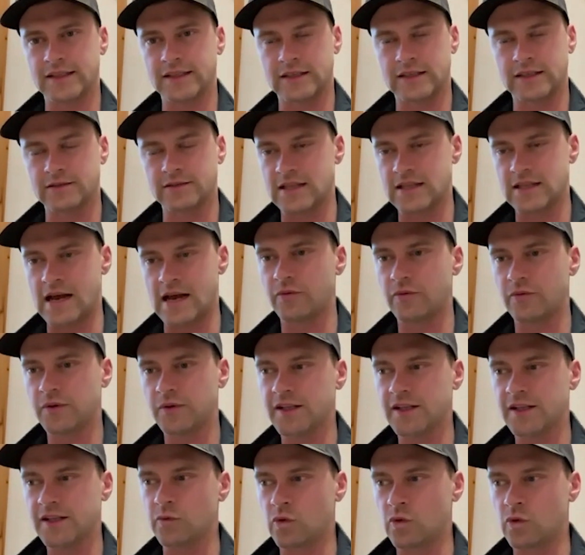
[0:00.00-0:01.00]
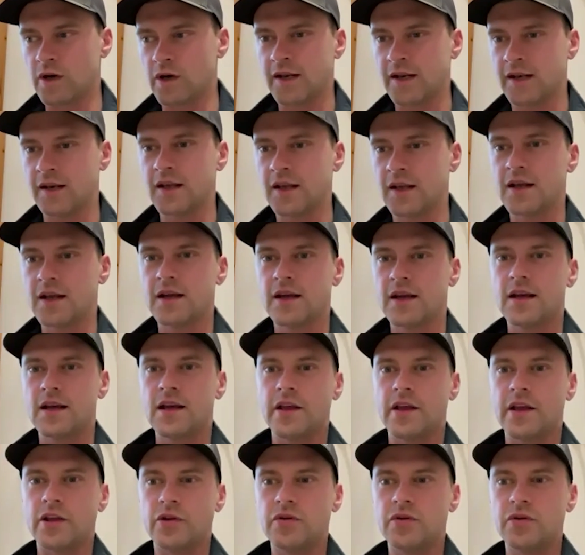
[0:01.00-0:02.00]
There's not really one
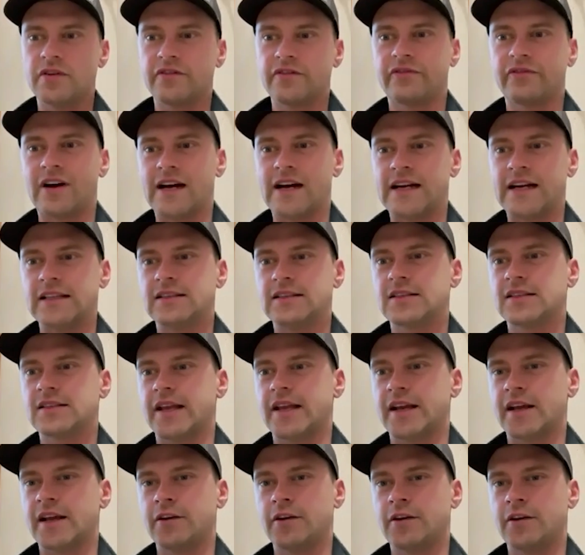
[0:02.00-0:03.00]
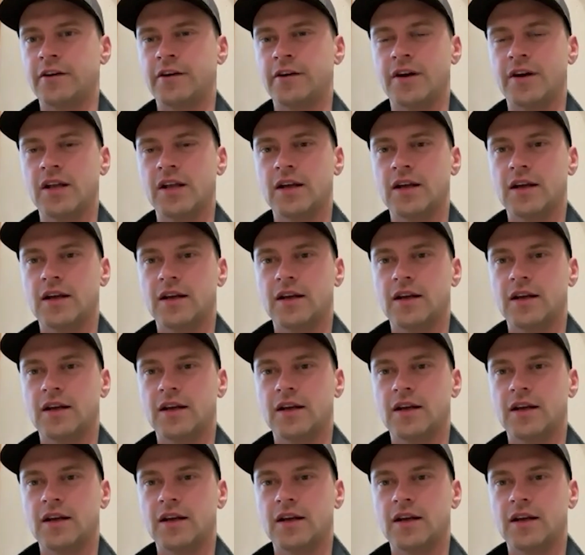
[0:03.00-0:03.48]
unified standard